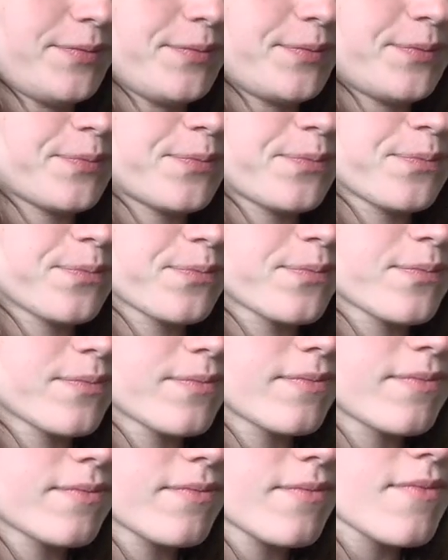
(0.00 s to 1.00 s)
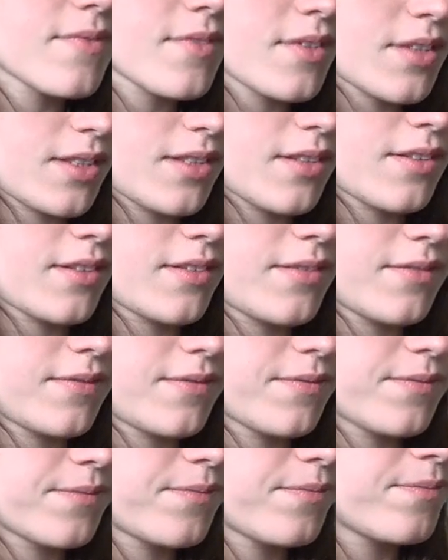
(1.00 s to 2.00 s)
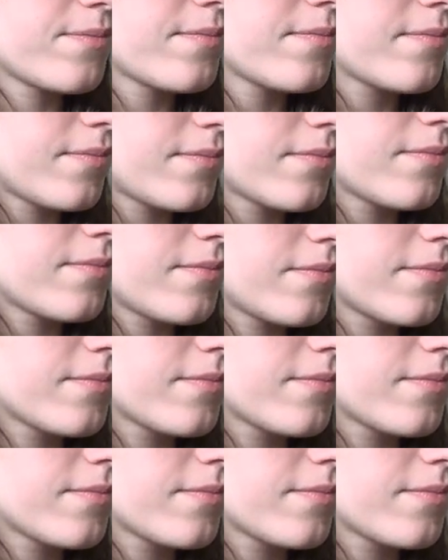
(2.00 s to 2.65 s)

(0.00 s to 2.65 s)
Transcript: of the uh, Mark IV. It's um,